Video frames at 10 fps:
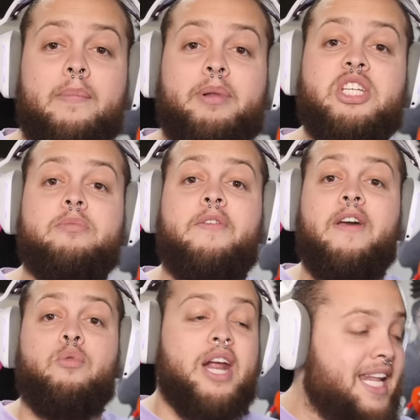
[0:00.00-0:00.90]
please do me a
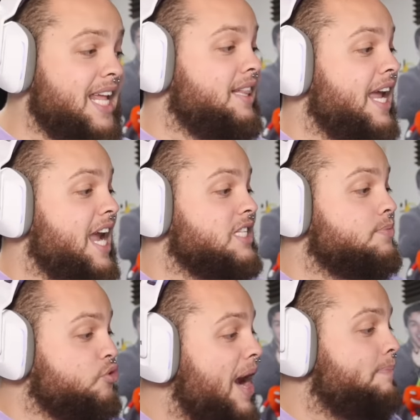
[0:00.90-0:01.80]
favor and hit that like and
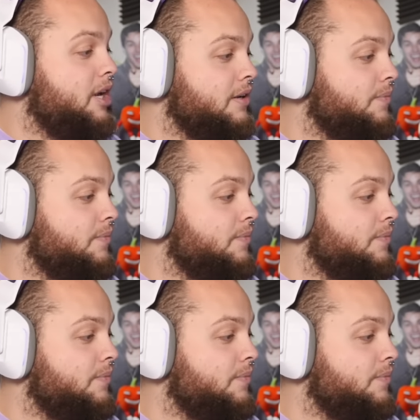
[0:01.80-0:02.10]
subscribe button.